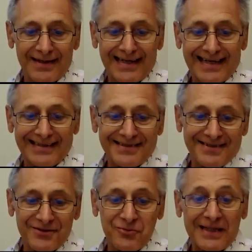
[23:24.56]
And
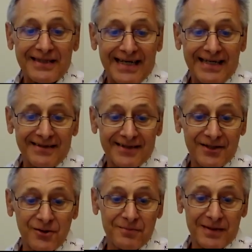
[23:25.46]
to maintain the
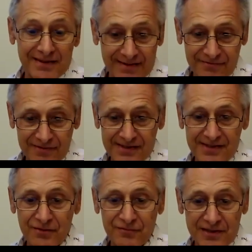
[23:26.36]

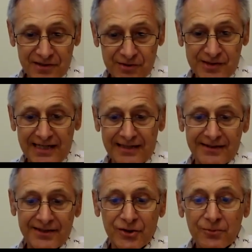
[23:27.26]
competitiveness of our
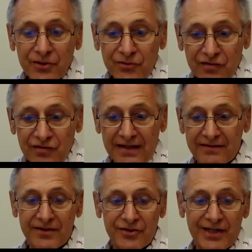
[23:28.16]
society, computer
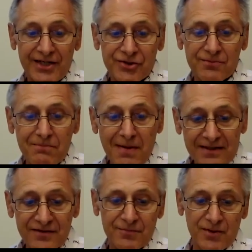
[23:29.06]
science education
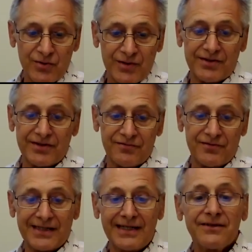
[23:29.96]
must
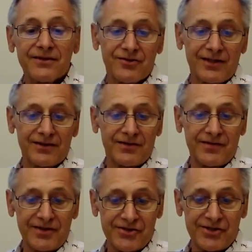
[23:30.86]
proactively integrate
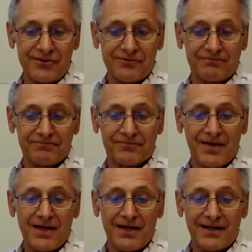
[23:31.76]
this issue.
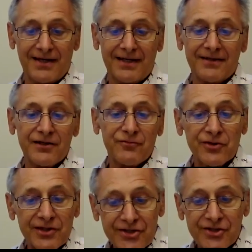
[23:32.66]
And
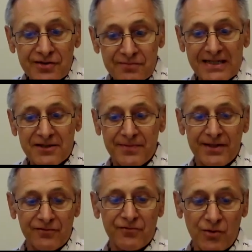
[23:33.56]
therefore, teachers must
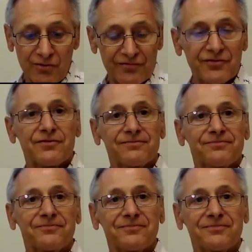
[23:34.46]
be involved.
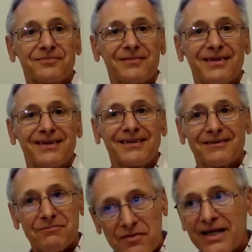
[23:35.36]

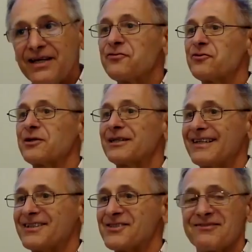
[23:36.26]
Thank you for your
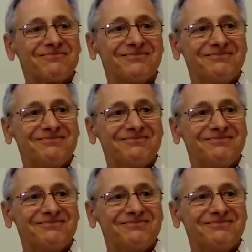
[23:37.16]
attention.